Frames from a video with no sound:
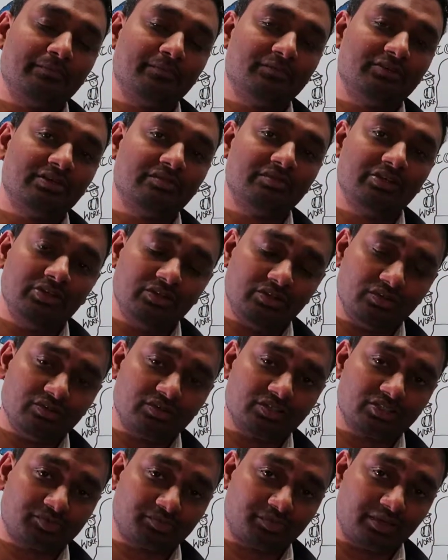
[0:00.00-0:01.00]
revenue you're
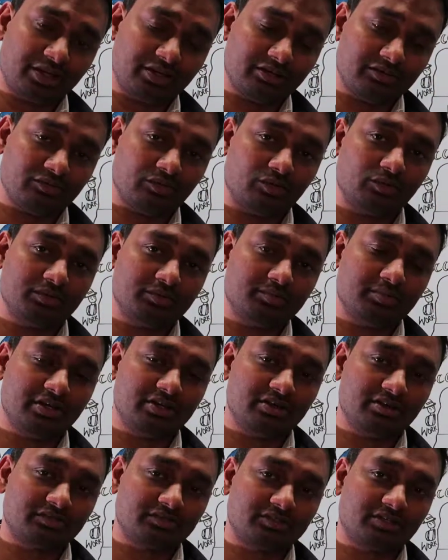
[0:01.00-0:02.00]
going to spend for the
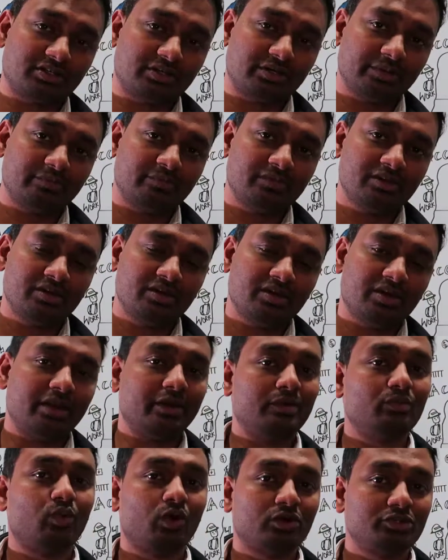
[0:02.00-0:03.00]
period of time,
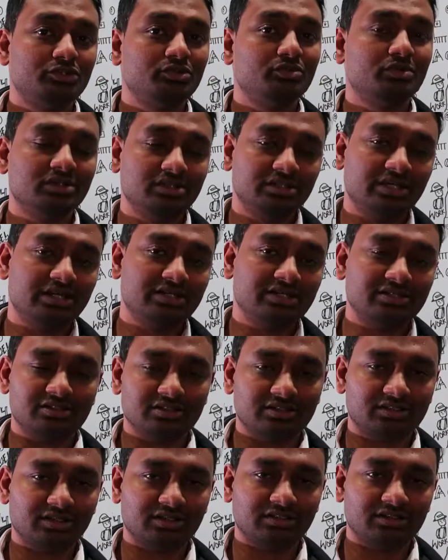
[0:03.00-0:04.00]
and what you would get in
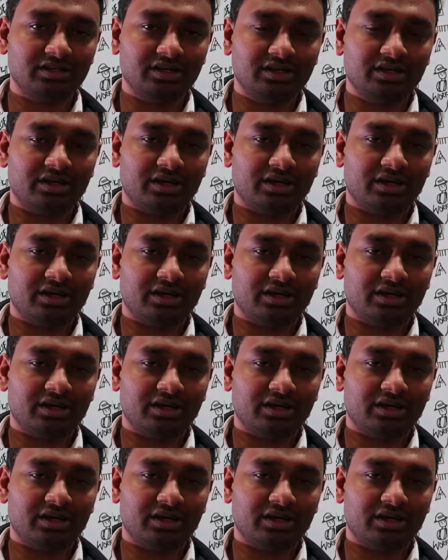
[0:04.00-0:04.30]
return,